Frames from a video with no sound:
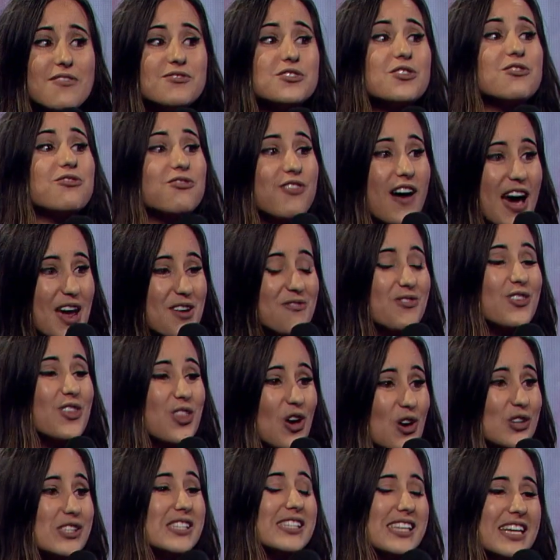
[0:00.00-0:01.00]
You have to fight for
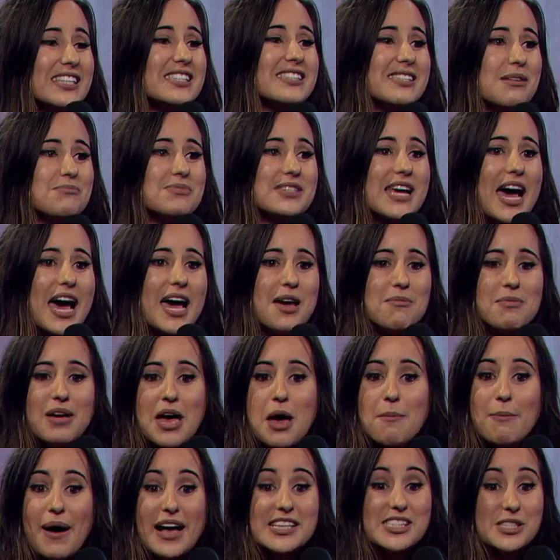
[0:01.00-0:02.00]
those things sometime.
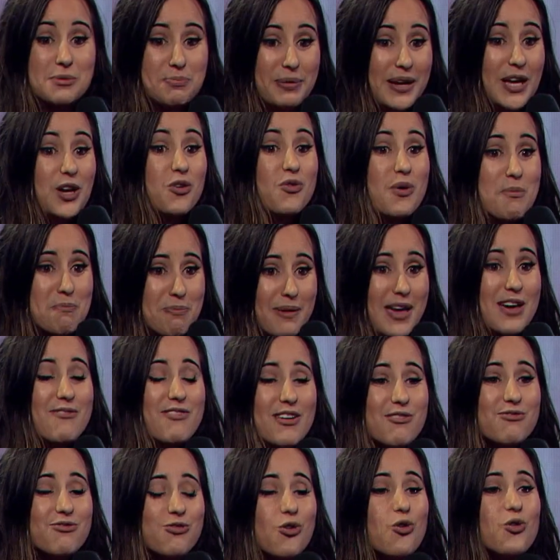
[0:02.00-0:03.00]
Pastor Peter and
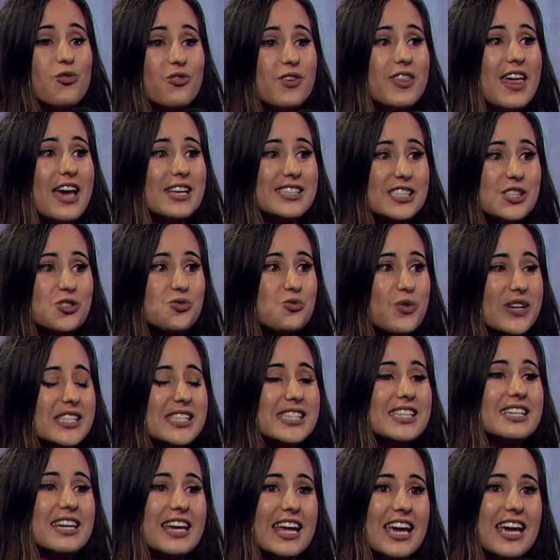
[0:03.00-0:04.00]
Bev have fought for that just
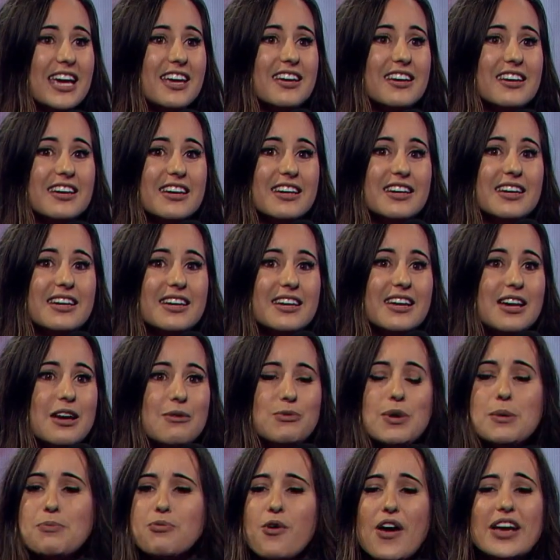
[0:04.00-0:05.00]
recently.
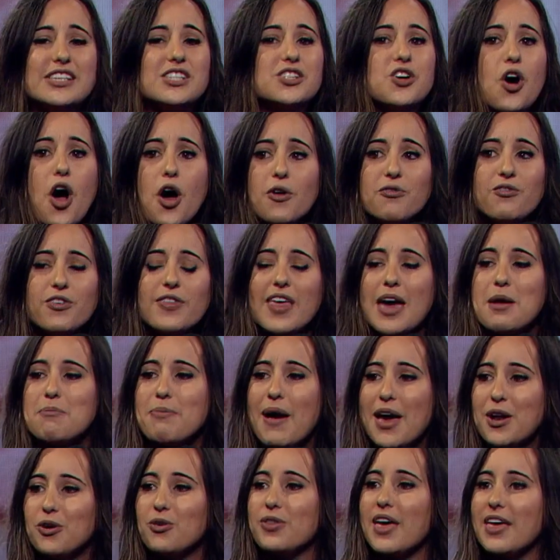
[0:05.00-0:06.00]
We praise God for
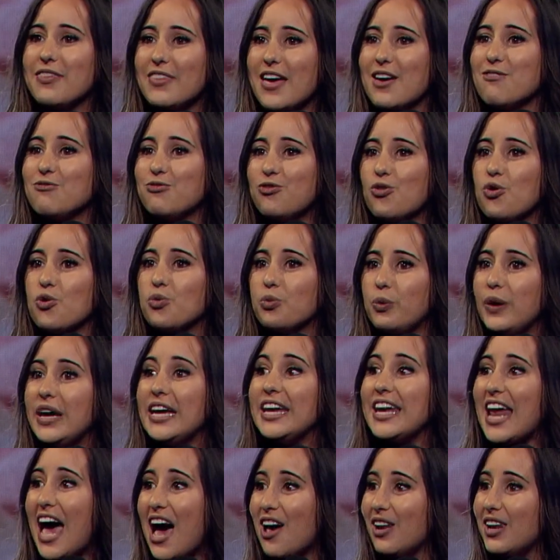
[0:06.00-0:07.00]
that battle that they fought.
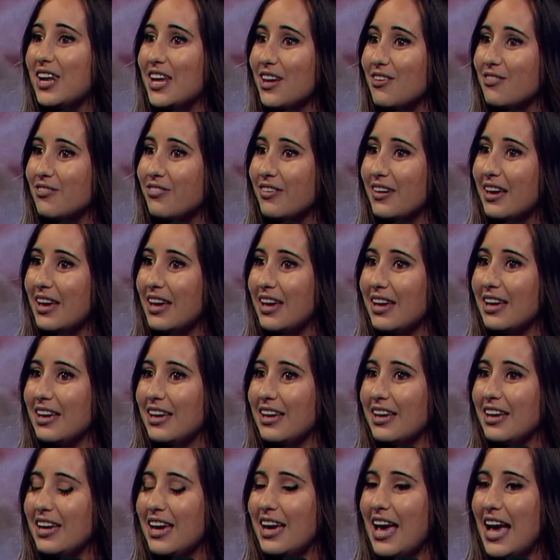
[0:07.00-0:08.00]
We now live
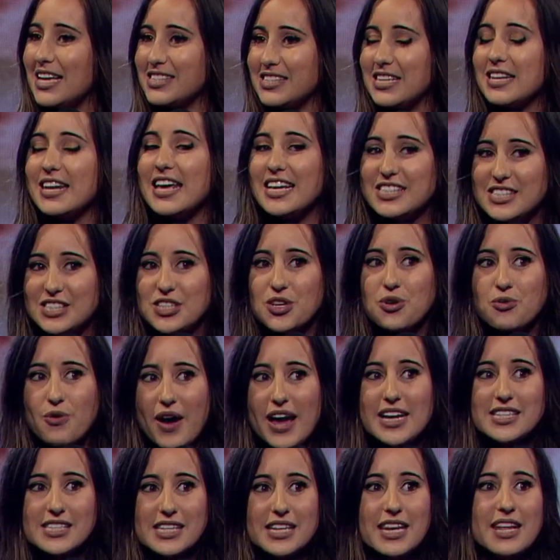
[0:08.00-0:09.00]
as the next
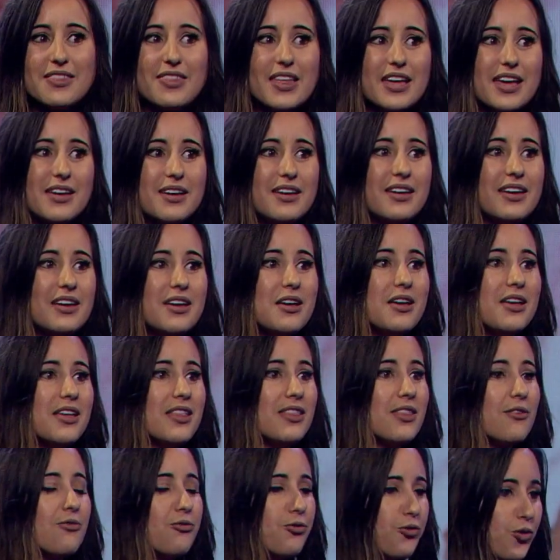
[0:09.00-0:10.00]
generation in the
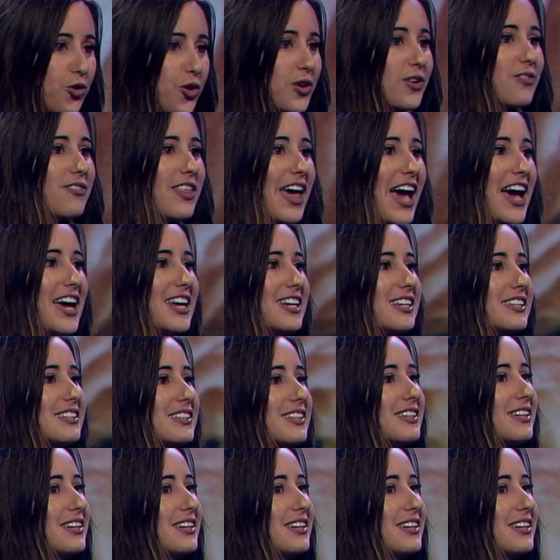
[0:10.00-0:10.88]
fruit of that.